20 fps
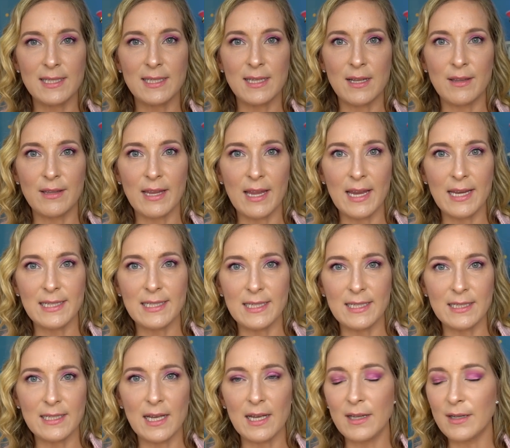It's only
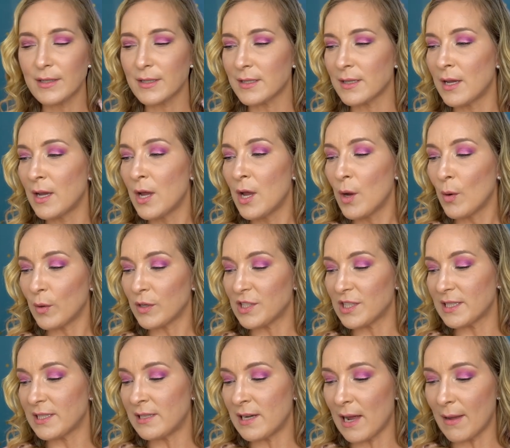$18, which
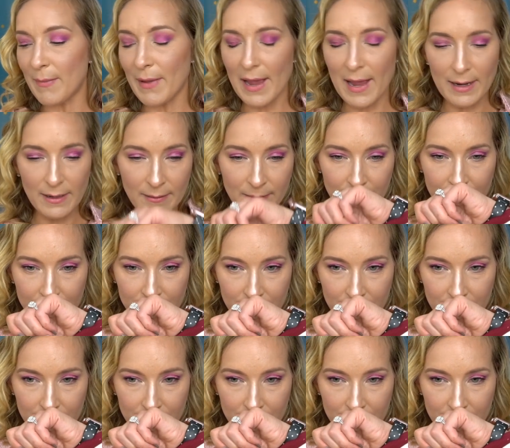is not bad.